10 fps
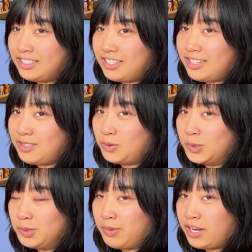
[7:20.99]
He's an
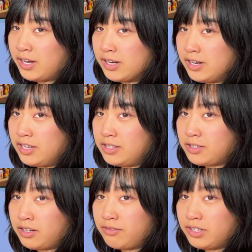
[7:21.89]
old bear, and he's
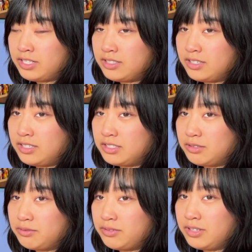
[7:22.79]
got a very distinctive
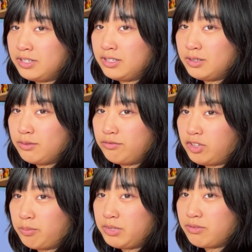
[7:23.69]

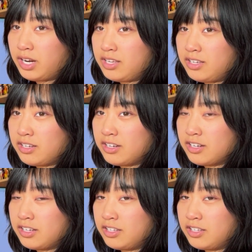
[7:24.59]
floppy right ear.